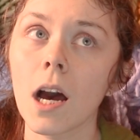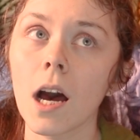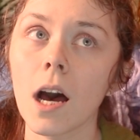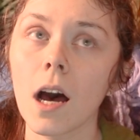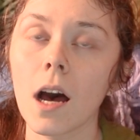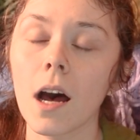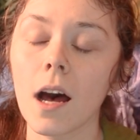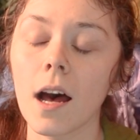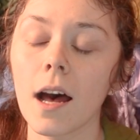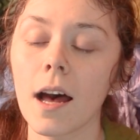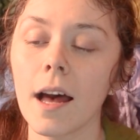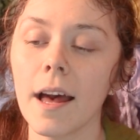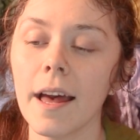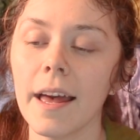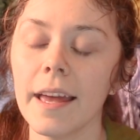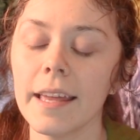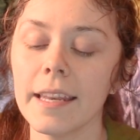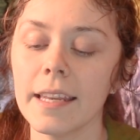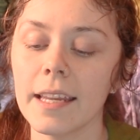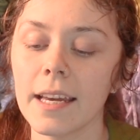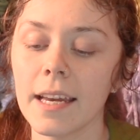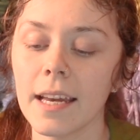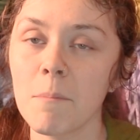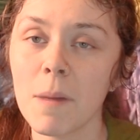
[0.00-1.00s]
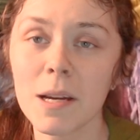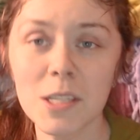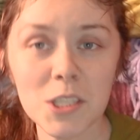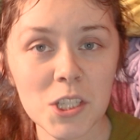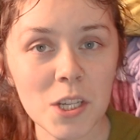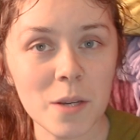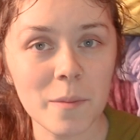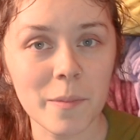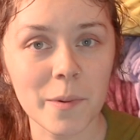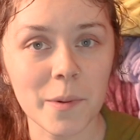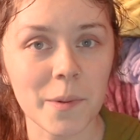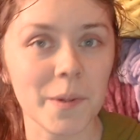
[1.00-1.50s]
on
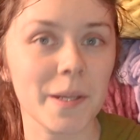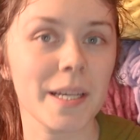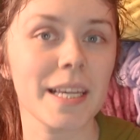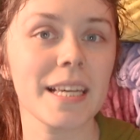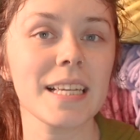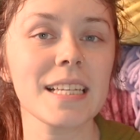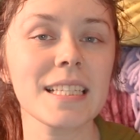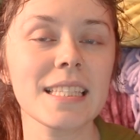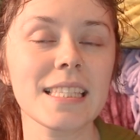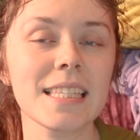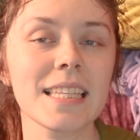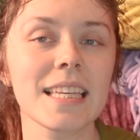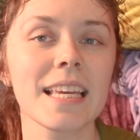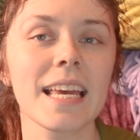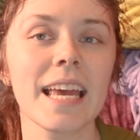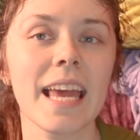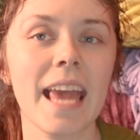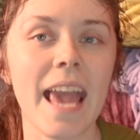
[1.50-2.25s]
mushy boys,